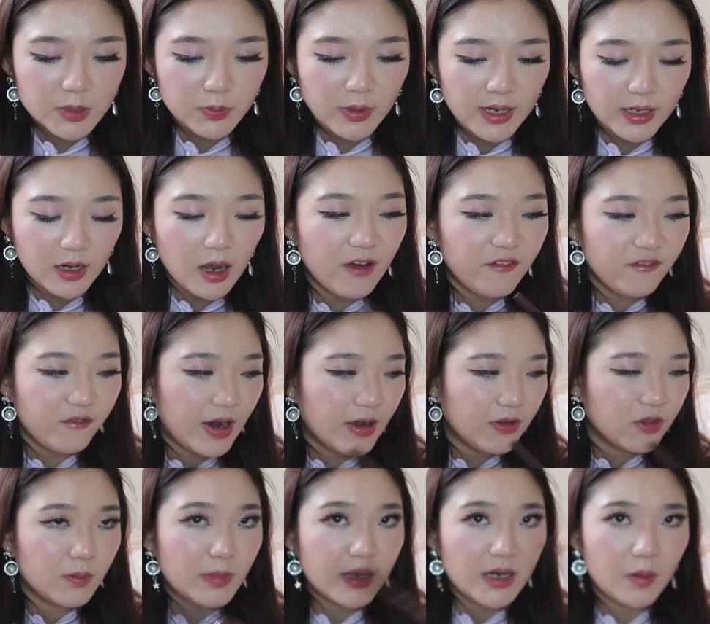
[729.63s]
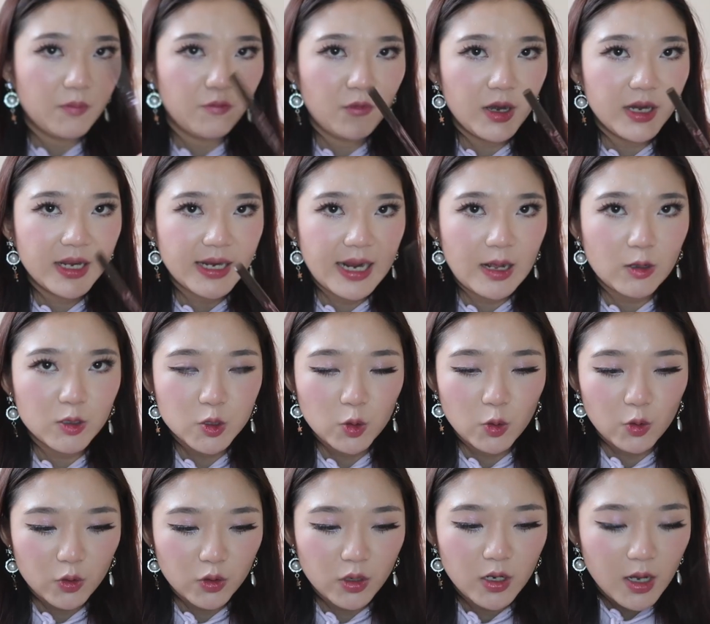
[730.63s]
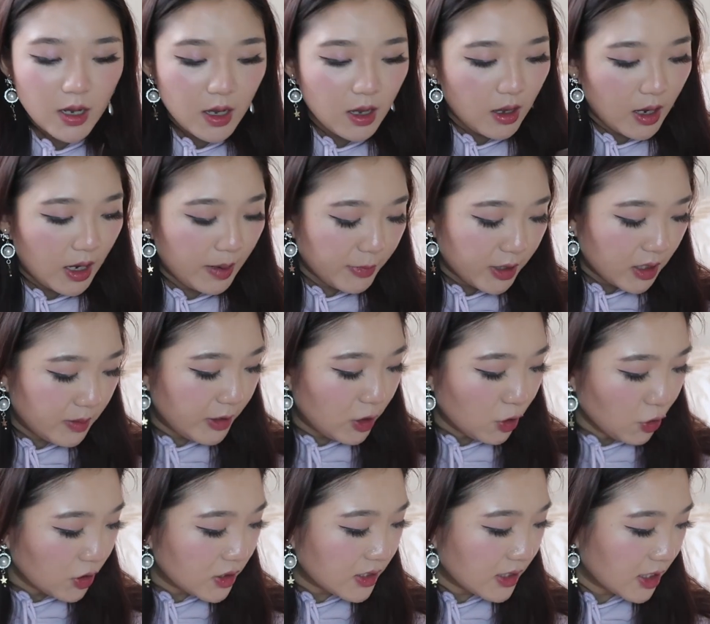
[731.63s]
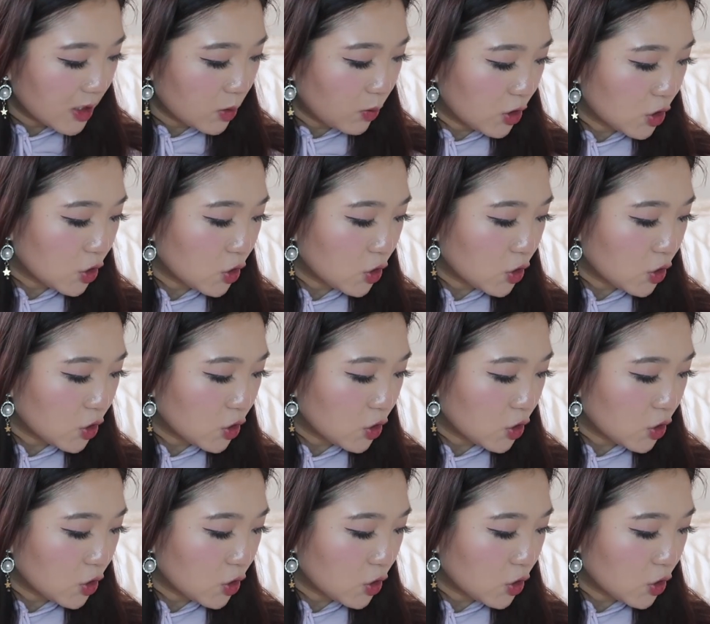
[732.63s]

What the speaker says: but I can't find them and I'm running out, so I'm going to be using this one